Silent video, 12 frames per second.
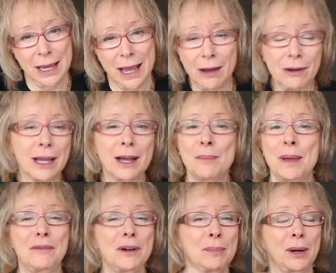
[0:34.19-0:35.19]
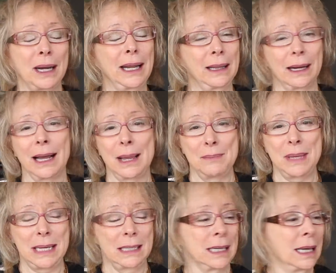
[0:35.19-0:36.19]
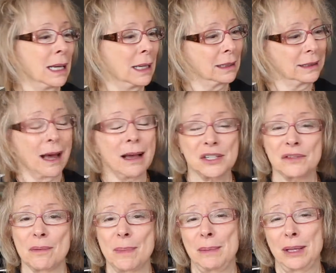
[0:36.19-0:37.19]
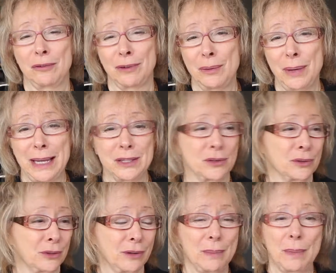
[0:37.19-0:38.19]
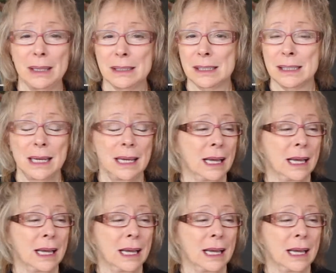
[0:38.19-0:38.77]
How come everybody that I meet lasts for maybe 3 weeks or 3 months?